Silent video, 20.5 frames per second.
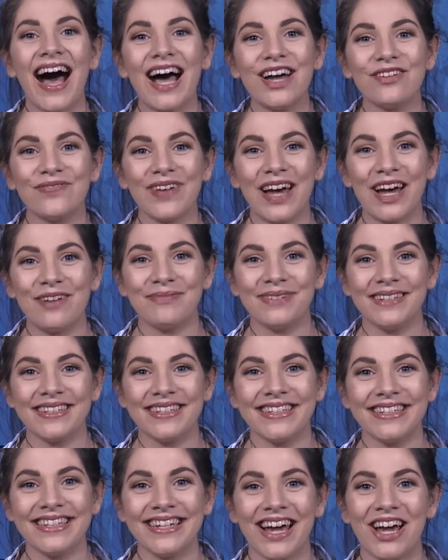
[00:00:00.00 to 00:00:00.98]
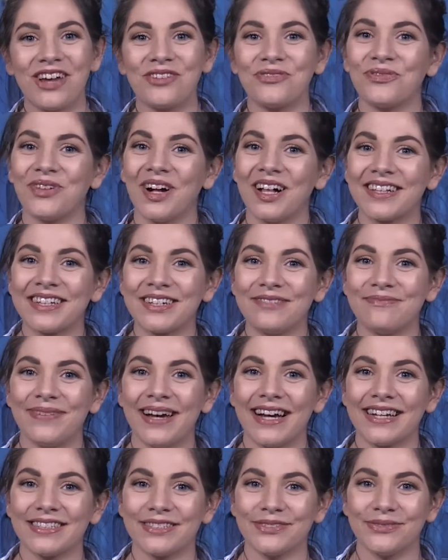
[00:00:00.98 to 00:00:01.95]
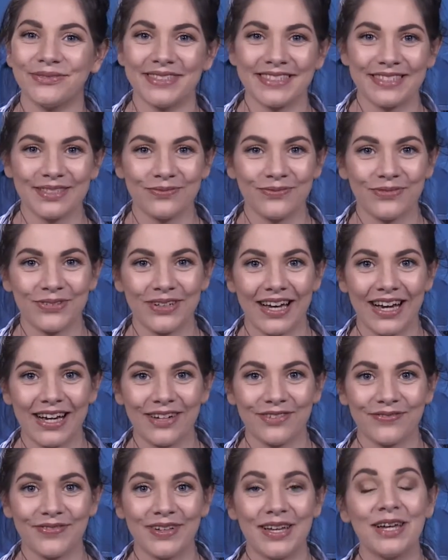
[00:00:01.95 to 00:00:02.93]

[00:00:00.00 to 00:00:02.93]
Hi family, and welcome back to Wisdom for Life.